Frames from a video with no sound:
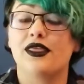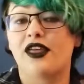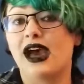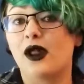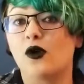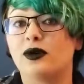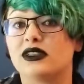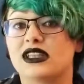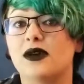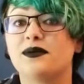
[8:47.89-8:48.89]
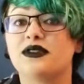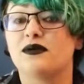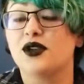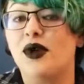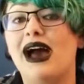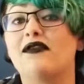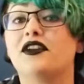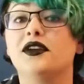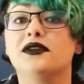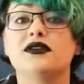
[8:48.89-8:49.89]
that opens up some new
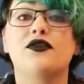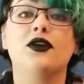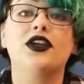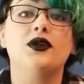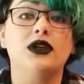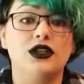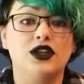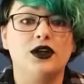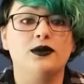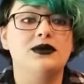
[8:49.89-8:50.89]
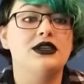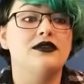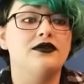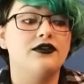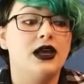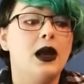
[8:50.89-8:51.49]
avenues for you in terms of